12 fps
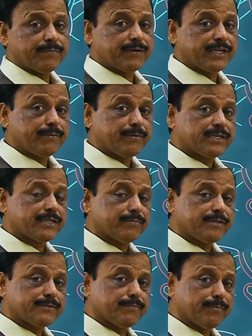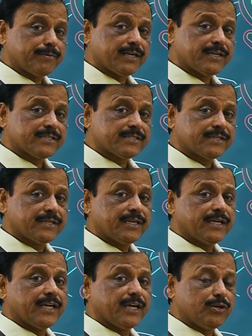Perimetrium is membranous,
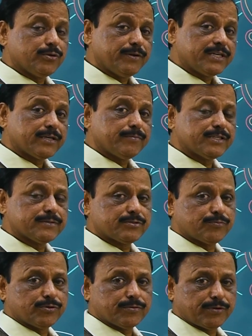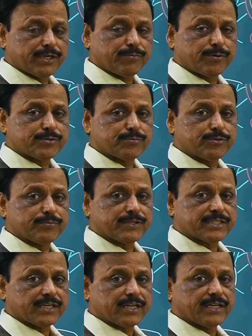endometrium is smooth, made up of smooth
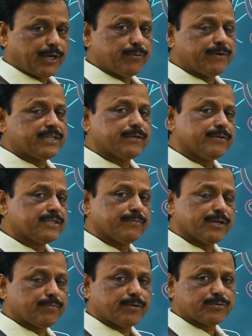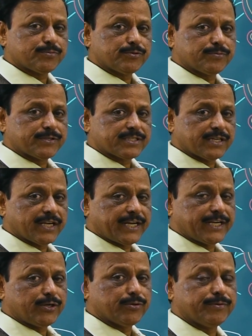muscle, myometrium is made up of smooth muscle,
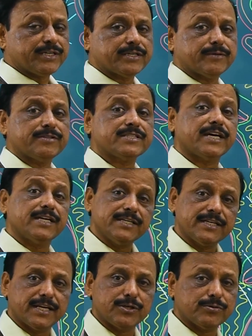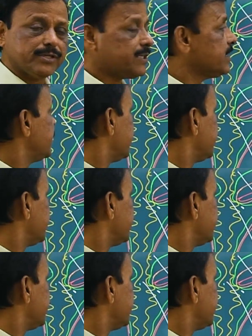and endometrium is highly glandular